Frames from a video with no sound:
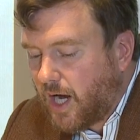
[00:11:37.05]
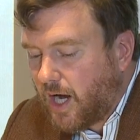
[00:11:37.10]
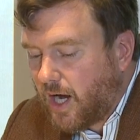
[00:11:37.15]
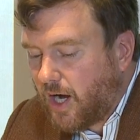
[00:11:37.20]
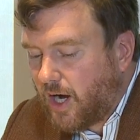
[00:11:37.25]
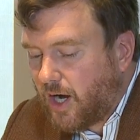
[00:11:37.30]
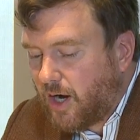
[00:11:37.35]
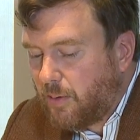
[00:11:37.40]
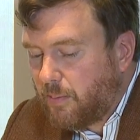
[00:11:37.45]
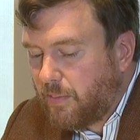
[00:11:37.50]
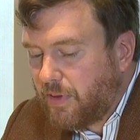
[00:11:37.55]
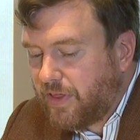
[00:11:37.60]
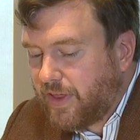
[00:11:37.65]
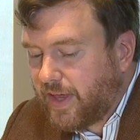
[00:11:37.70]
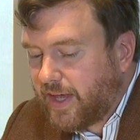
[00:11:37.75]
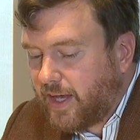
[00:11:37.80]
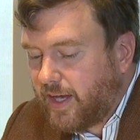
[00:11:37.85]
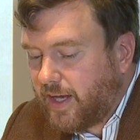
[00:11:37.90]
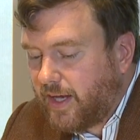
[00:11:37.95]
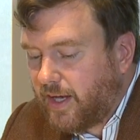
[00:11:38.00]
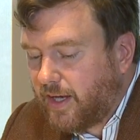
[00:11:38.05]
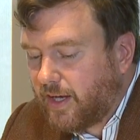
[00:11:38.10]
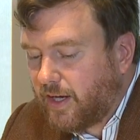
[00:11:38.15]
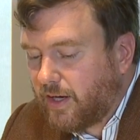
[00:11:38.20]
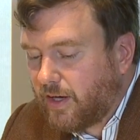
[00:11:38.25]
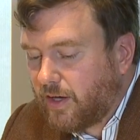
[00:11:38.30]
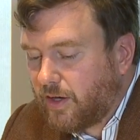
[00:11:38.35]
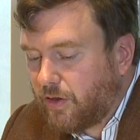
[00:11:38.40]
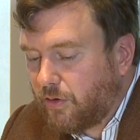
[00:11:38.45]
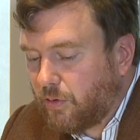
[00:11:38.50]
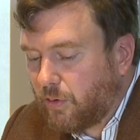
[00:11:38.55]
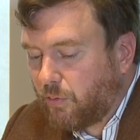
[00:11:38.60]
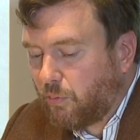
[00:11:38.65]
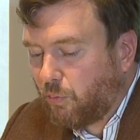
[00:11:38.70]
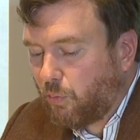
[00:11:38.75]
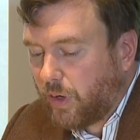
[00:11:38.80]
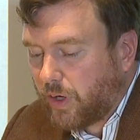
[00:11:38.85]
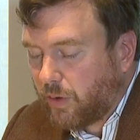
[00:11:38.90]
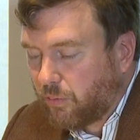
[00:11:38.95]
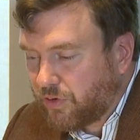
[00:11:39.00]

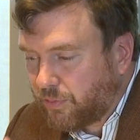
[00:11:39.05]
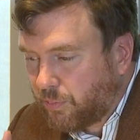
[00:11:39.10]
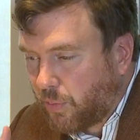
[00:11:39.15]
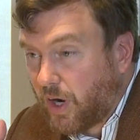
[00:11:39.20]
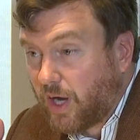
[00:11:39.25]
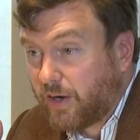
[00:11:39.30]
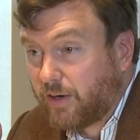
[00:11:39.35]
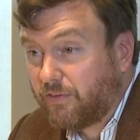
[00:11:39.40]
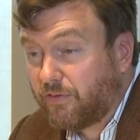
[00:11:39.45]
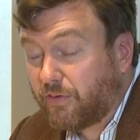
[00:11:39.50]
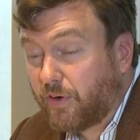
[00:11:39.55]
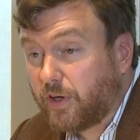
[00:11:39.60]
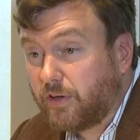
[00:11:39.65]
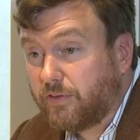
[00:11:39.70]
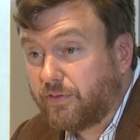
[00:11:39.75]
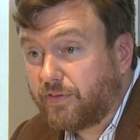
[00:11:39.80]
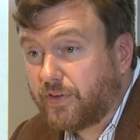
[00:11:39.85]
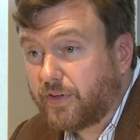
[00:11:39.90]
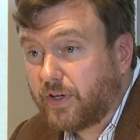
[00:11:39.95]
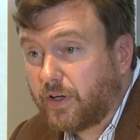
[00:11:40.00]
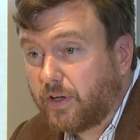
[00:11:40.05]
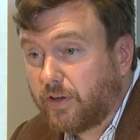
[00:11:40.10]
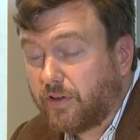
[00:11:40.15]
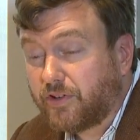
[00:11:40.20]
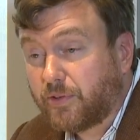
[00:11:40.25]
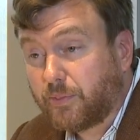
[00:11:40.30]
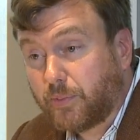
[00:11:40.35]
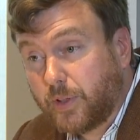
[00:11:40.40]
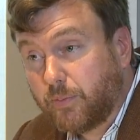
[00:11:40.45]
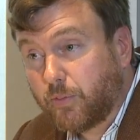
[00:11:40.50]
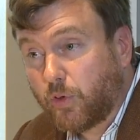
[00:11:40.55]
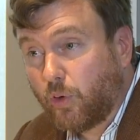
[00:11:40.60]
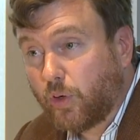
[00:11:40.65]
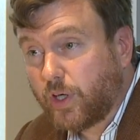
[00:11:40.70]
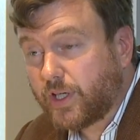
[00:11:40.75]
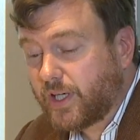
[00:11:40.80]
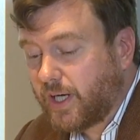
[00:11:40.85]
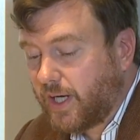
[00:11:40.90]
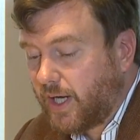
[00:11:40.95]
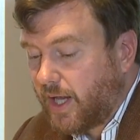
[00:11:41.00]
When it was brought in front of the Supreme
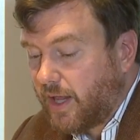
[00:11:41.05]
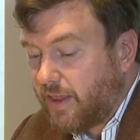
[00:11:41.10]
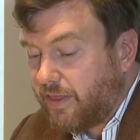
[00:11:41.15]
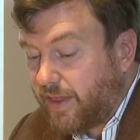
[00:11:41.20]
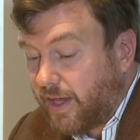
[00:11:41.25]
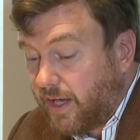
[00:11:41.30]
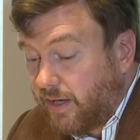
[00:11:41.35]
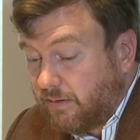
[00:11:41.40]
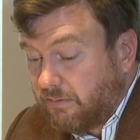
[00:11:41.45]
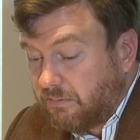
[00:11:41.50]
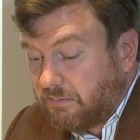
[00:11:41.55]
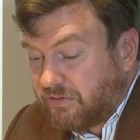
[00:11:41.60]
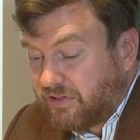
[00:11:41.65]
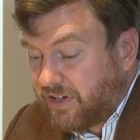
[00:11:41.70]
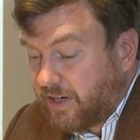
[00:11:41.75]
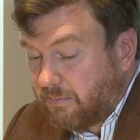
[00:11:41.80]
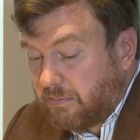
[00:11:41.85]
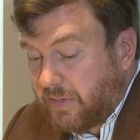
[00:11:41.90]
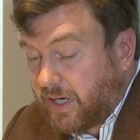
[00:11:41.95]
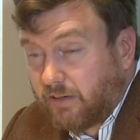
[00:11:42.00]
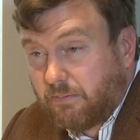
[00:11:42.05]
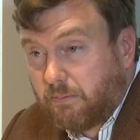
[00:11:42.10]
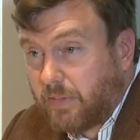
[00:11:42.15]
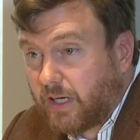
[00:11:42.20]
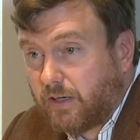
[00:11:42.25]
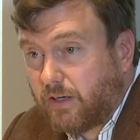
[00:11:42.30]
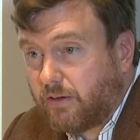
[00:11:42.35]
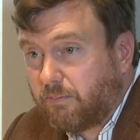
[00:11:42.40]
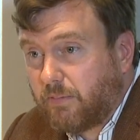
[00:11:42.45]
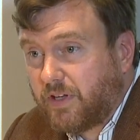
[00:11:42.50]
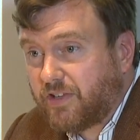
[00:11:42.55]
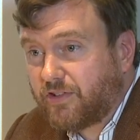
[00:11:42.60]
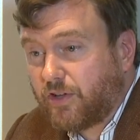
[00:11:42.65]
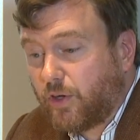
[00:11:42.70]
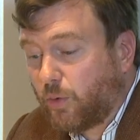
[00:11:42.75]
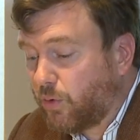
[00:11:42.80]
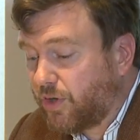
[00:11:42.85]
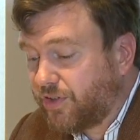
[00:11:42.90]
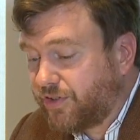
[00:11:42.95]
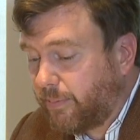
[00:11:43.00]
Court, they said, made mince
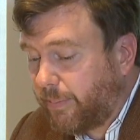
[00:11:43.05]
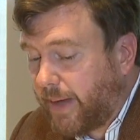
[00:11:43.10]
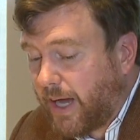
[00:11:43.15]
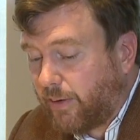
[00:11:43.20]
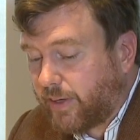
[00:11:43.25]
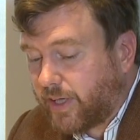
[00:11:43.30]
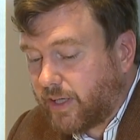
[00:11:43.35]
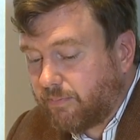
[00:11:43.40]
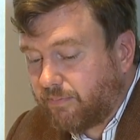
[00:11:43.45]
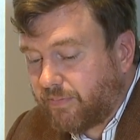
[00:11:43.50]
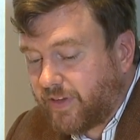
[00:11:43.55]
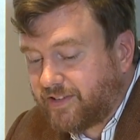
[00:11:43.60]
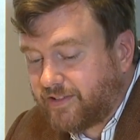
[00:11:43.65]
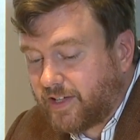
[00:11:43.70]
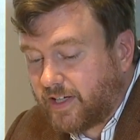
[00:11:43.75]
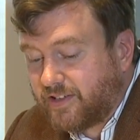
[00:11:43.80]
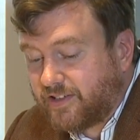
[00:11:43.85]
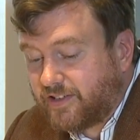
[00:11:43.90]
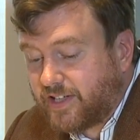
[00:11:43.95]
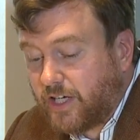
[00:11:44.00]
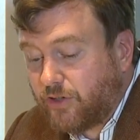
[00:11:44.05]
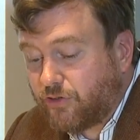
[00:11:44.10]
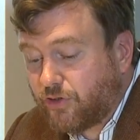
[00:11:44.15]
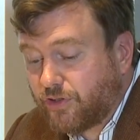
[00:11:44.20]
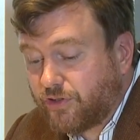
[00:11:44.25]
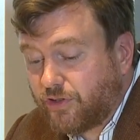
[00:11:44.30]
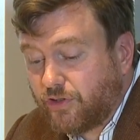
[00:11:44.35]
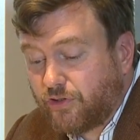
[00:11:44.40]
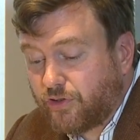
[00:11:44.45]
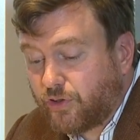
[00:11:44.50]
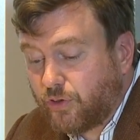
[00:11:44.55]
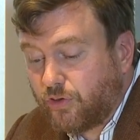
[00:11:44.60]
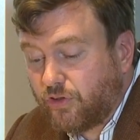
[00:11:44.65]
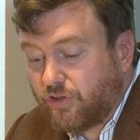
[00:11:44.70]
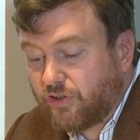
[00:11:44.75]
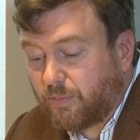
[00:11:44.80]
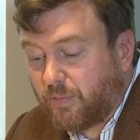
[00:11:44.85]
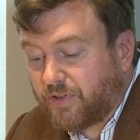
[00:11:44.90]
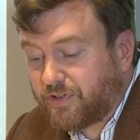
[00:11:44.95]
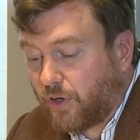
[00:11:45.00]
no words about it. They said teachers and
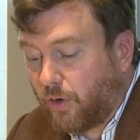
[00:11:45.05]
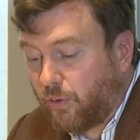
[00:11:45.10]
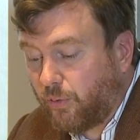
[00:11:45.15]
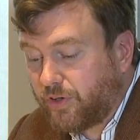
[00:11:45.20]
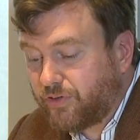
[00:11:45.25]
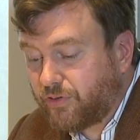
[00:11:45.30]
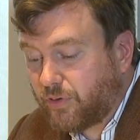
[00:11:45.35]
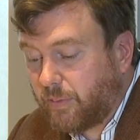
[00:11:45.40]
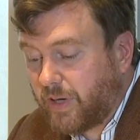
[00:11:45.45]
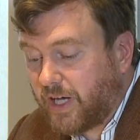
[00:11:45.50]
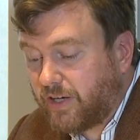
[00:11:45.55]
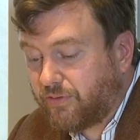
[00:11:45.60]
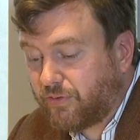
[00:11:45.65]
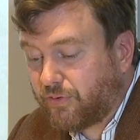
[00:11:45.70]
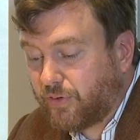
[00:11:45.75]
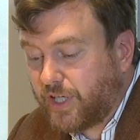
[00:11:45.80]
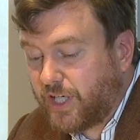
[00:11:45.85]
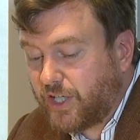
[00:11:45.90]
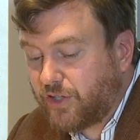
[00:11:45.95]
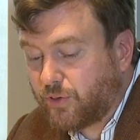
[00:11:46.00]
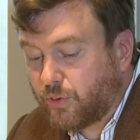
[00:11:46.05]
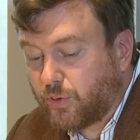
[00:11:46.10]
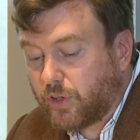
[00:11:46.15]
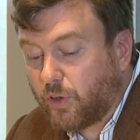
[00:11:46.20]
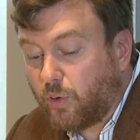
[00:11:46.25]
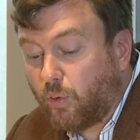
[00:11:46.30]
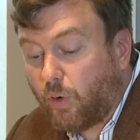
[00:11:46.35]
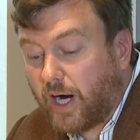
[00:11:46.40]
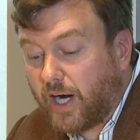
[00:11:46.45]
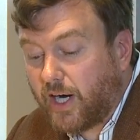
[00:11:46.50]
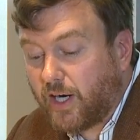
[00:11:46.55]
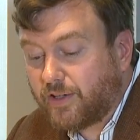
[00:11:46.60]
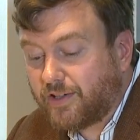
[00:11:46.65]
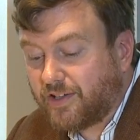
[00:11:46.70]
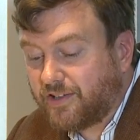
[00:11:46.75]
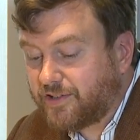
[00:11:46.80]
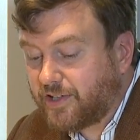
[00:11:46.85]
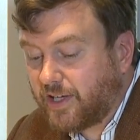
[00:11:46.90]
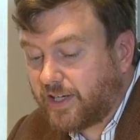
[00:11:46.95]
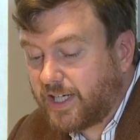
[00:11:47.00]
students must always remain free to inquire,
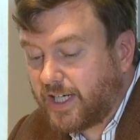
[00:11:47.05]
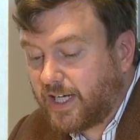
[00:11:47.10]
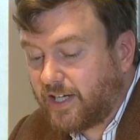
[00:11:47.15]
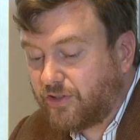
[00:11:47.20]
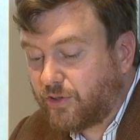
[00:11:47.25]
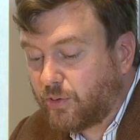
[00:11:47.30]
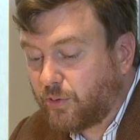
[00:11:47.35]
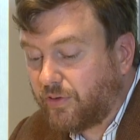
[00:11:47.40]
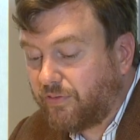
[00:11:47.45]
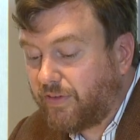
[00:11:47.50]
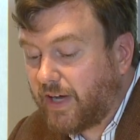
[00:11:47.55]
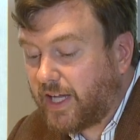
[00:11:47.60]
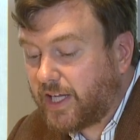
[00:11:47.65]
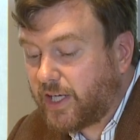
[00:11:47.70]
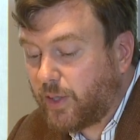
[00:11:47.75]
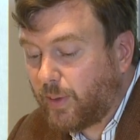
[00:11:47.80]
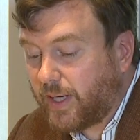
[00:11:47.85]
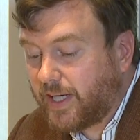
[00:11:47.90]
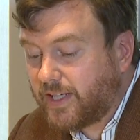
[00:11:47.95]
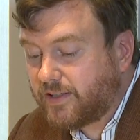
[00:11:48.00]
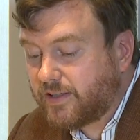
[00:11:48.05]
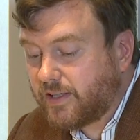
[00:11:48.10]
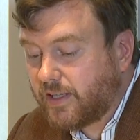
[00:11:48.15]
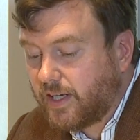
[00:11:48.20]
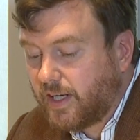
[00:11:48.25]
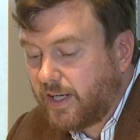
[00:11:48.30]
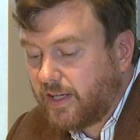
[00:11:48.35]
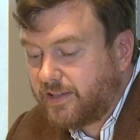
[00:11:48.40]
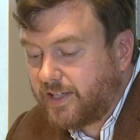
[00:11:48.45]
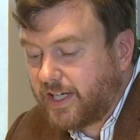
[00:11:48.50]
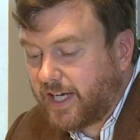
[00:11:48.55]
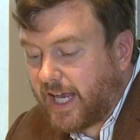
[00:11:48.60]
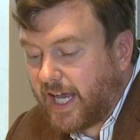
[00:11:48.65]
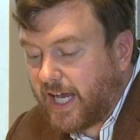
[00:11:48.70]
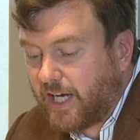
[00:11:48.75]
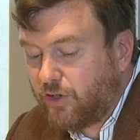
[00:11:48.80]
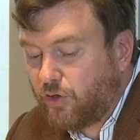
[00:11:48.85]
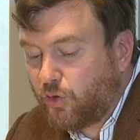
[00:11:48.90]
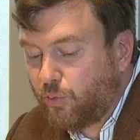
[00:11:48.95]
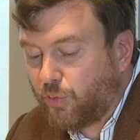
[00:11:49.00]
to study, and to evaluate, to
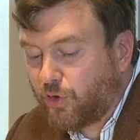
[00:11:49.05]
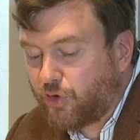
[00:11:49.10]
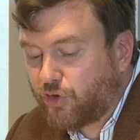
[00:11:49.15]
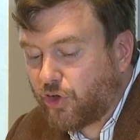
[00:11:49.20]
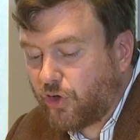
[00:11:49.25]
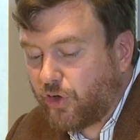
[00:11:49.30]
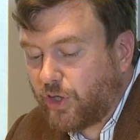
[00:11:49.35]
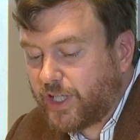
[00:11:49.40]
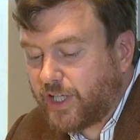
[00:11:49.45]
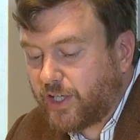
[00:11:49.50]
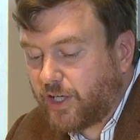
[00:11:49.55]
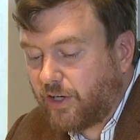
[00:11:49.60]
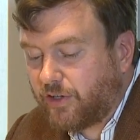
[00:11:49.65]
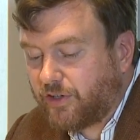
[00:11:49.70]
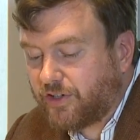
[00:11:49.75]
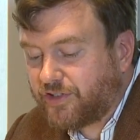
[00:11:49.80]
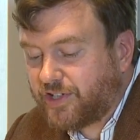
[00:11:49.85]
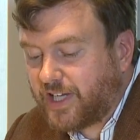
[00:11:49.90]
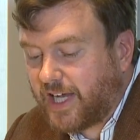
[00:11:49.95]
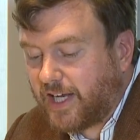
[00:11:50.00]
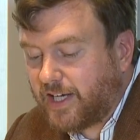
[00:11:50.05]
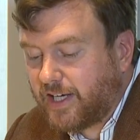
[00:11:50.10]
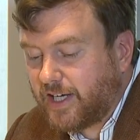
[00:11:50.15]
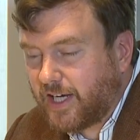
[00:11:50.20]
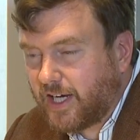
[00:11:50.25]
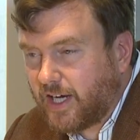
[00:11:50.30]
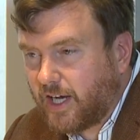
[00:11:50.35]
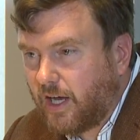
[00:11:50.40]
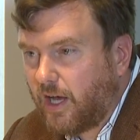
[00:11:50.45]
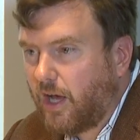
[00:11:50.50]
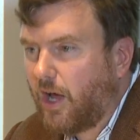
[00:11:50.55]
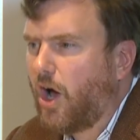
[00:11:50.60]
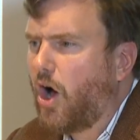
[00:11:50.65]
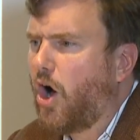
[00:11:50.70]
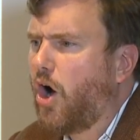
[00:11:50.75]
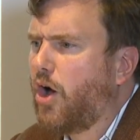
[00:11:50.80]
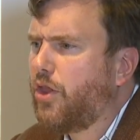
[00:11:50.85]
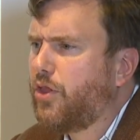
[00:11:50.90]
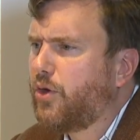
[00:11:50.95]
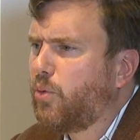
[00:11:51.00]
gain new maturity and understanding.
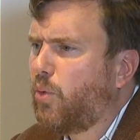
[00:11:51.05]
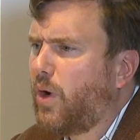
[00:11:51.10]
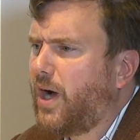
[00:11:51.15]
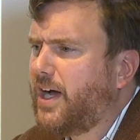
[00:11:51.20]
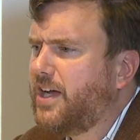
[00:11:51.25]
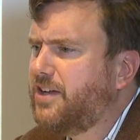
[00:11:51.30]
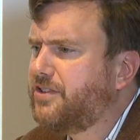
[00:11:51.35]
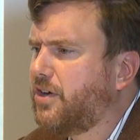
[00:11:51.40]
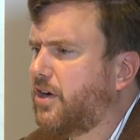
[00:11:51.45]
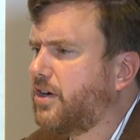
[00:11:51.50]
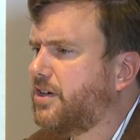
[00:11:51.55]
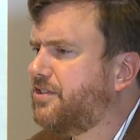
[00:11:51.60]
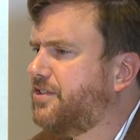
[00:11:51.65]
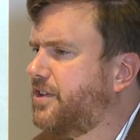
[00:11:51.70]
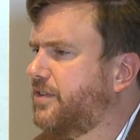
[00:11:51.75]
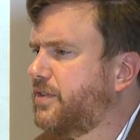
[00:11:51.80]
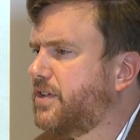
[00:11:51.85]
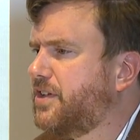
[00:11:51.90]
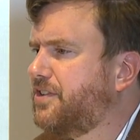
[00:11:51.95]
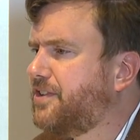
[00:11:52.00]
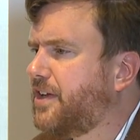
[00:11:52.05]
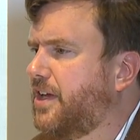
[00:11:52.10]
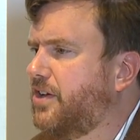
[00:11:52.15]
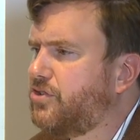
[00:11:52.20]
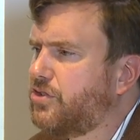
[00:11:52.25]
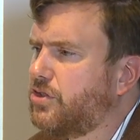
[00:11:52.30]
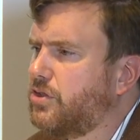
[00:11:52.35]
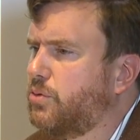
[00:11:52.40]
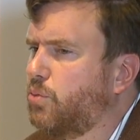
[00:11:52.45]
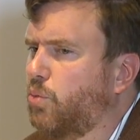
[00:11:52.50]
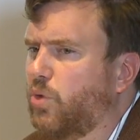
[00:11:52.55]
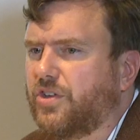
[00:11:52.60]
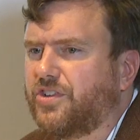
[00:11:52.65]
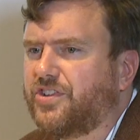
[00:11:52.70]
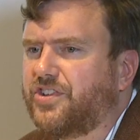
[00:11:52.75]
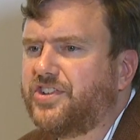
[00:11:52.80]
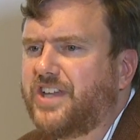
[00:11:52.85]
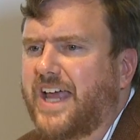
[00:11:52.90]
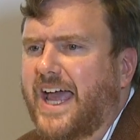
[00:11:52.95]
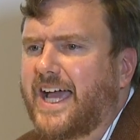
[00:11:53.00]
Otherwise, our civilization will
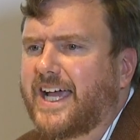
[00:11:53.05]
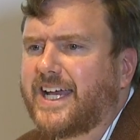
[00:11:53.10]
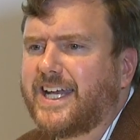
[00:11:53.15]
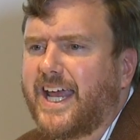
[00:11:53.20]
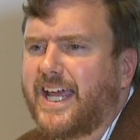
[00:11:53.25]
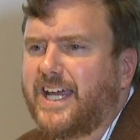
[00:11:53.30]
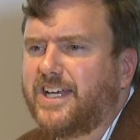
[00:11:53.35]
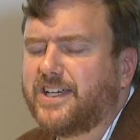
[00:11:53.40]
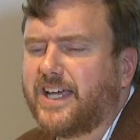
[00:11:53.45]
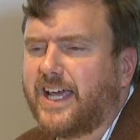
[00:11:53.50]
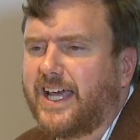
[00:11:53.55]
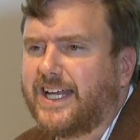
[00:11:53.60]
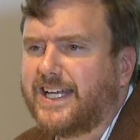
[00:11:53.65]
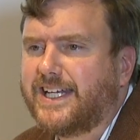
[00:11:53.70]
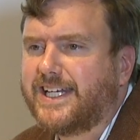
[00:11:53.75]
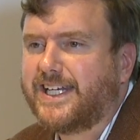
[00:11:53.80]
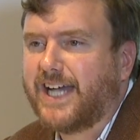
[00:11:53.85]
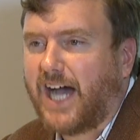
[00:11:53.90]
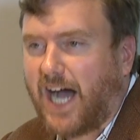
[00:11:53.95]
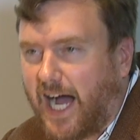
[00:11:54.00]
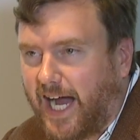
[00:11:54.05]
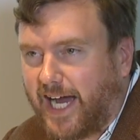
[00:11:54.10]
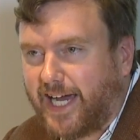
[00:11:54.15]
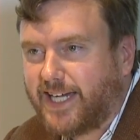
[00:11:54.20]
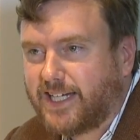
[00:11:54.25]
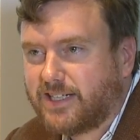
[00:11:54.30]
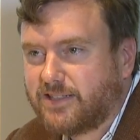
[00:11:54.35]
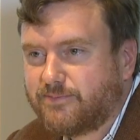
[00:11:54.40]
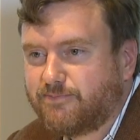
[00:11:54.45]
stagnate and die.